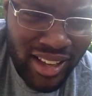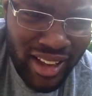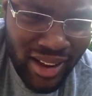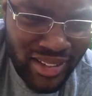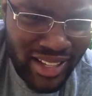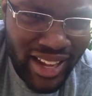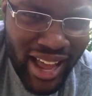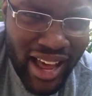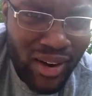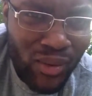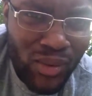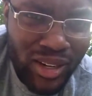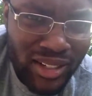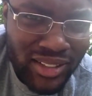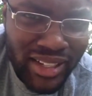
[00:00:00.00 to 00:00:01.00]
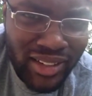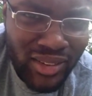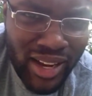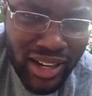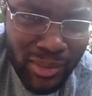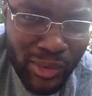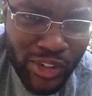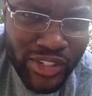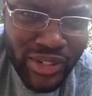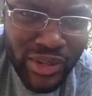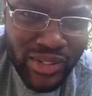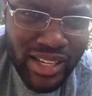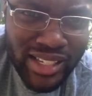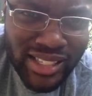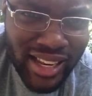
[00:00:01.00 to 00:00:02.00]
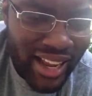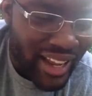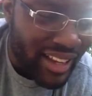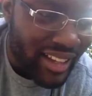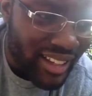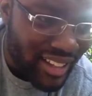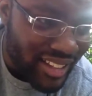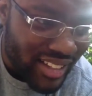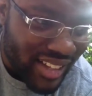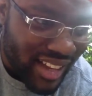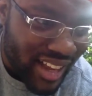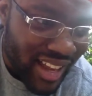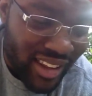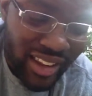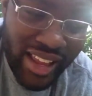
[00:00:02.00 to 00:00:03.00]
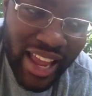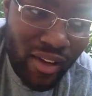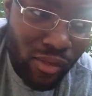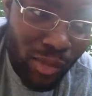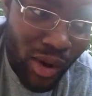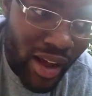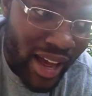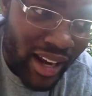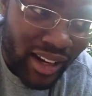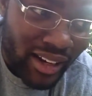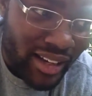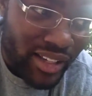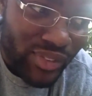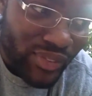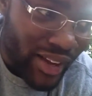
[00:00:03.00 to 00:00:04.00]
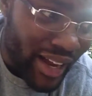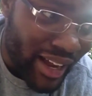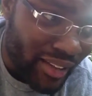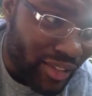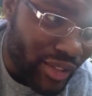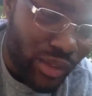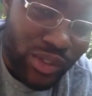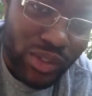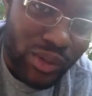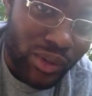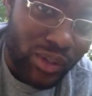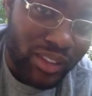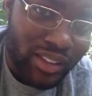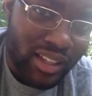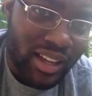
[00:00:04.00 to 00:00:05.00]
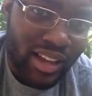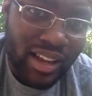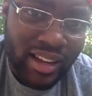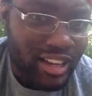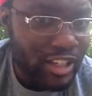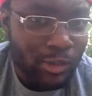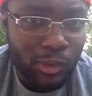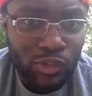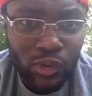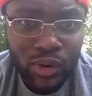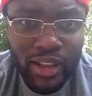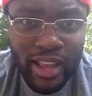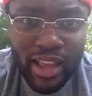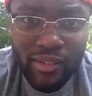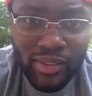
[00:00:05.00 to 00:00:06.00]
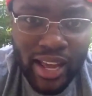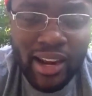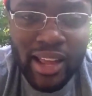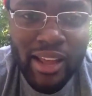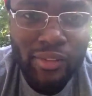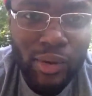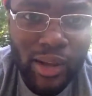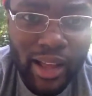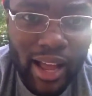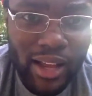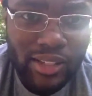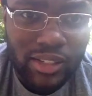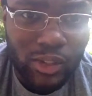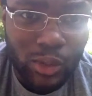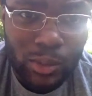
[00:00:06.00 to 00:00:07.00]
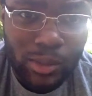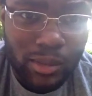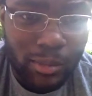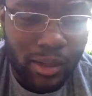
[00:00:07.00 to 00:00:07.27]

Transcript: I was like, how the world they don't have no more shoes? It's like, La Haven Mall had at least 5 shoe stores. This is before now they have House of Hoops.